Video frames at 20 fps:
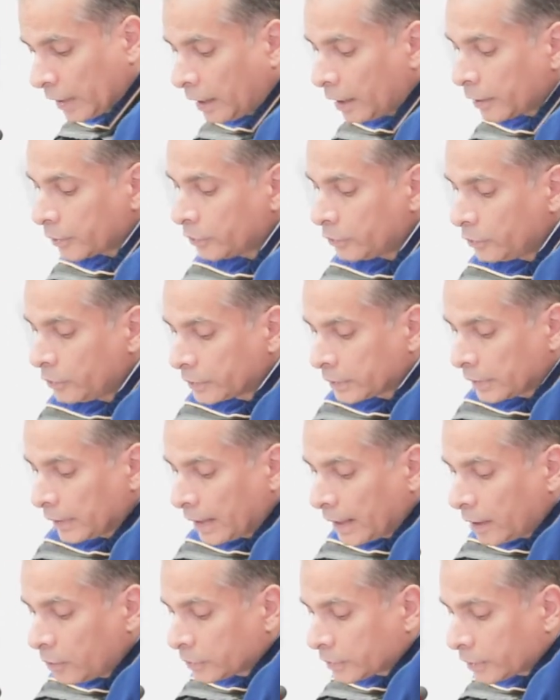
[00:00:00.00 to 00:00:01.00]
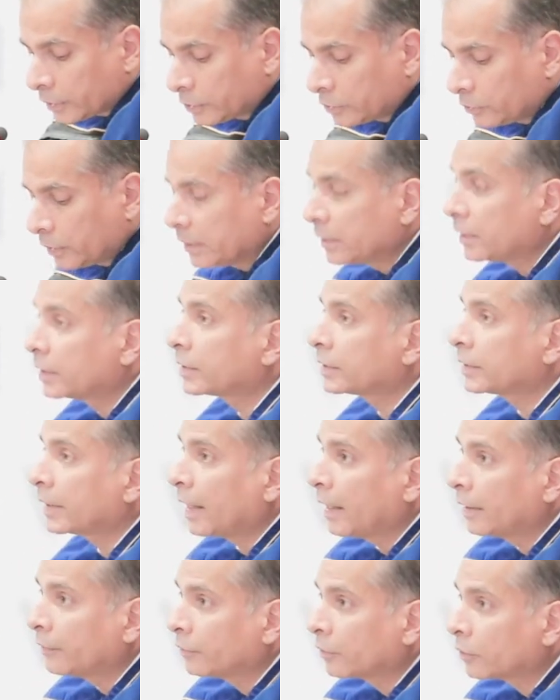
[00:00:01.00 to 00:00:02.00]
he argues allows us to
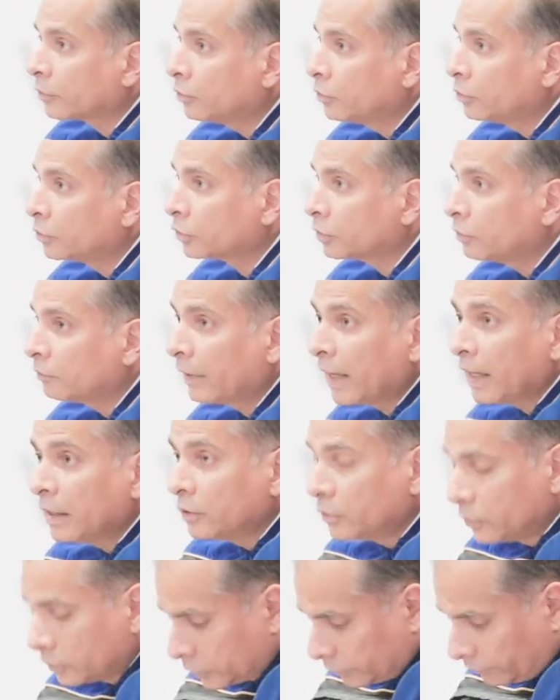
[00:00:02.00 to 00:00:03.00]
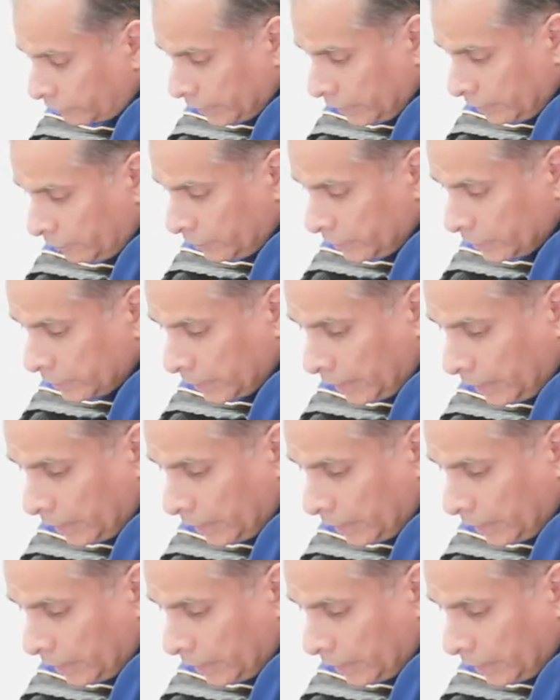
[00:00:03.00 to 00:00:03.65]
understand the crucial values of a given